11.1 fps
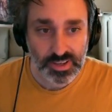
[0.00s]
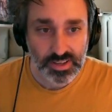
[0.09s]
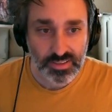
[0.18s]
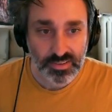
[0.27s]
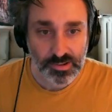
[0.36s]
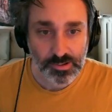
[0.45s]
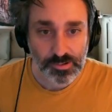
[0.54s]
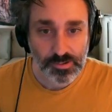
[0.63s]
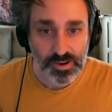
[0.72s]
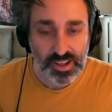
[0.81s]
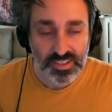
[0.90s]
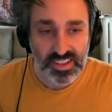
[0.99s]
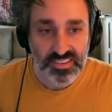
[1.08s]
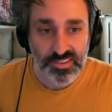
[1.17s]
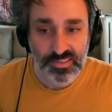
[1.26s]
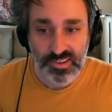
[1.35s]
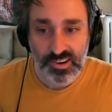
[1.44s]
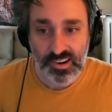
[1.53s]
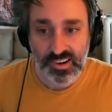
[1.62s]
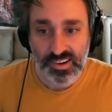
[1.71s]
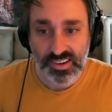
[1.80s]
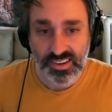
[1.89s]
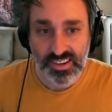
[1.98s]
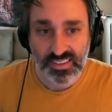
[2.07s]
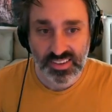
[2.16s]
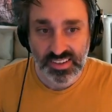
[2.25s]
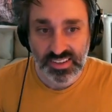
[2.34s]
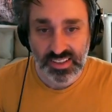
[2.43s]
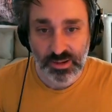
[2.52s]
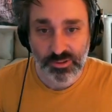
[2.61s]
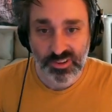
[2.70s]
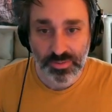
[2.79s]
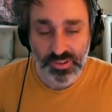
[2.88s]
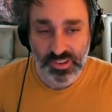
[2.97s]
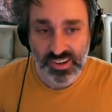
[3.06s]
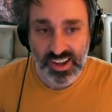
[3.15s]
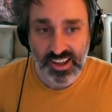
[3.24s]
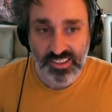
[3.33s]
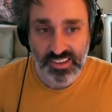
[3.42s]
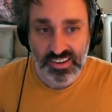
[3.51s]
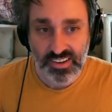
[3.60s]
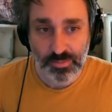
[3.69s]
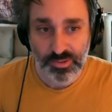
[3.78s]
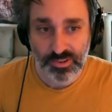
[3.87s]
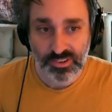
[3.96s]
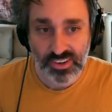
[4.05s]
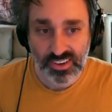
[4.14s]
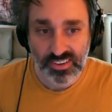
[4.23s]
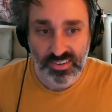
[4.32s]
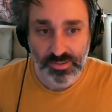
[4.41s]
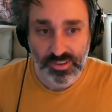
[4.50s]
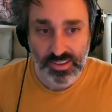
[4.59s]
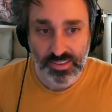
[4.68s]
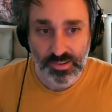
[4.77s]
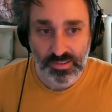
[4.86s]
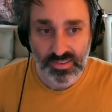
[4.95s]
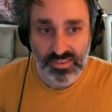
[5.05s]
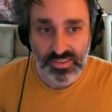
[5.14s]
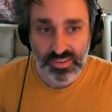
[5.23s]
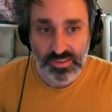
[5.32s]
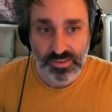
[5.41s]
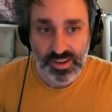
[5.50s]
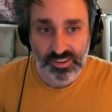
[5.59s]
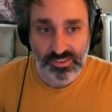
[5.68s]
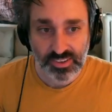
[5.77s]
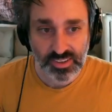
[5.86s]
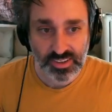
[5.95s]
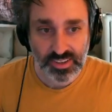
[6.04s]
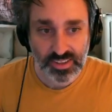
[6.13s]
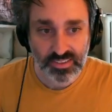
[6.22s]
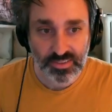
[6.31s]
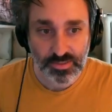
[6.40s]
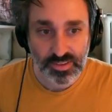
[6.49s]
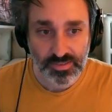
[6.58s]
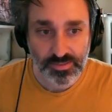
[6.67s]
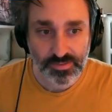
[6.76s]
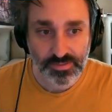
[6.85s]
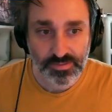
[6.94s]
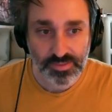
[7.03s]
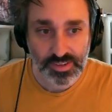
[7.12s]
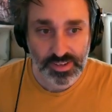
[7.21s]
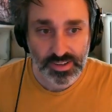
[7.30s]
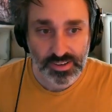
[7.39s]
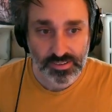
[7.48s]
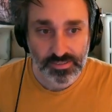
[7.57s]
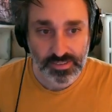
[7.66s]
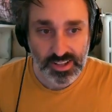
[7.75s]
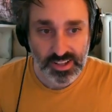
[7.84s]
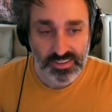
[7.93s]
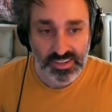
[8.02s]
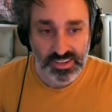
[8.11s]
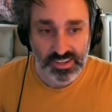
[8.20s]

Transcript: So let's use our density labels, but look at how the temperature changes within those. Actually, let's do the velocity.